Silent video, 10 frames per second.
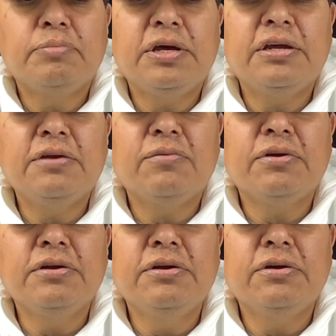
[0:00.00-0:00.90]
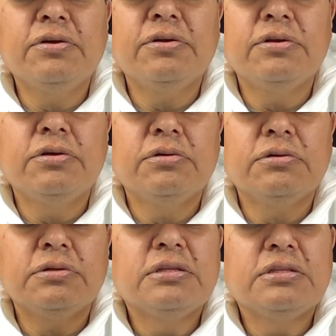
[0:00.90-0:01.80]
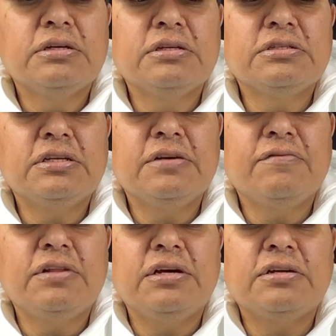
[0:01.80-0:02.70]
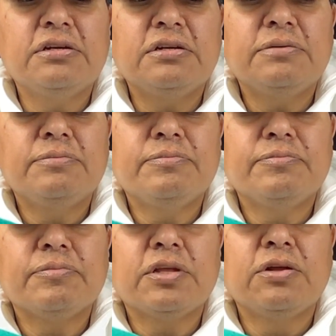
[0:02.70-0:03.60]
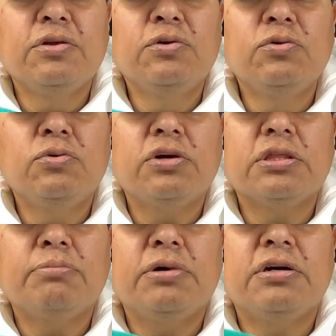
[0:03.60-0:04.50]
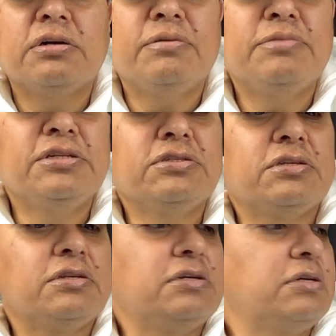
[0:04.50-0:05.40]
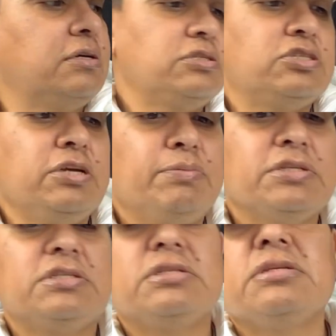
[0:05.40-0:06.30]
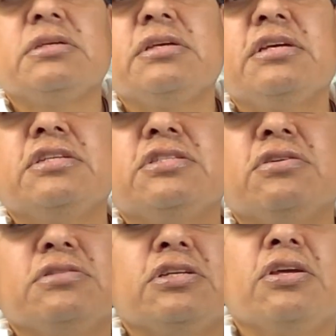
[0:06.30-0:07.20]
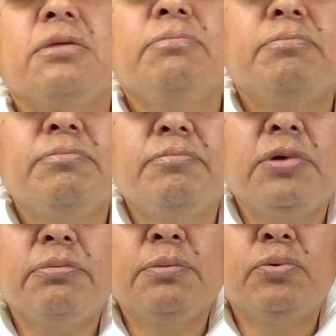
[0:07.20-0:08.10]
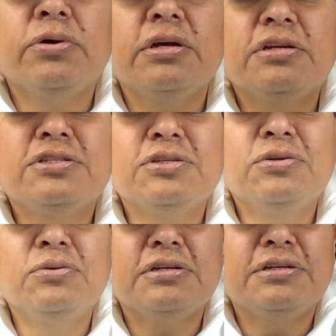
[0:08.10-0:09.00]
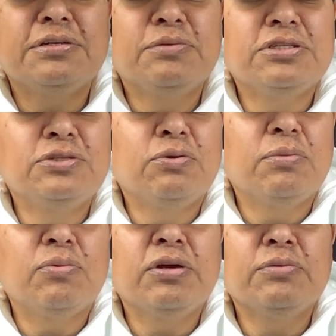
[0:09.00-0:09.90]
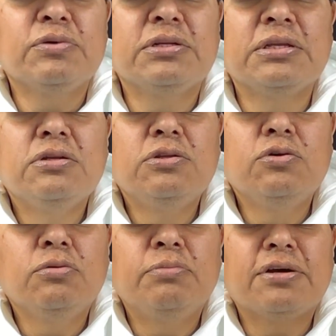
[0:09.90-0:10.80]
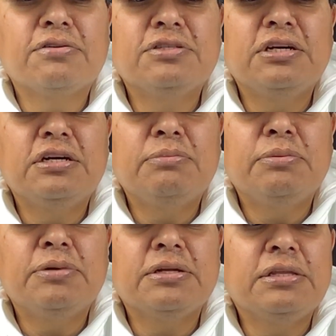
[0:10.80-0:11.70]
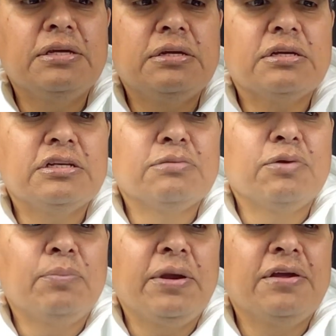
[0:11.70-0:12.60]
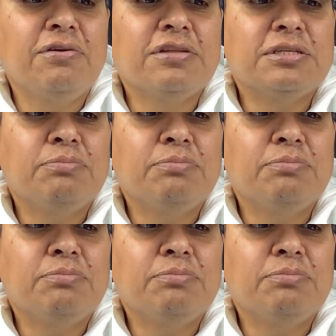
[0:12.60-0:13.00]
padding right here. Does have a lot of glue at the bottom. These are the cheapest insoles that you can probably put in a shoe. I wish Jordan Brand would do a better job about that, because we're paying all this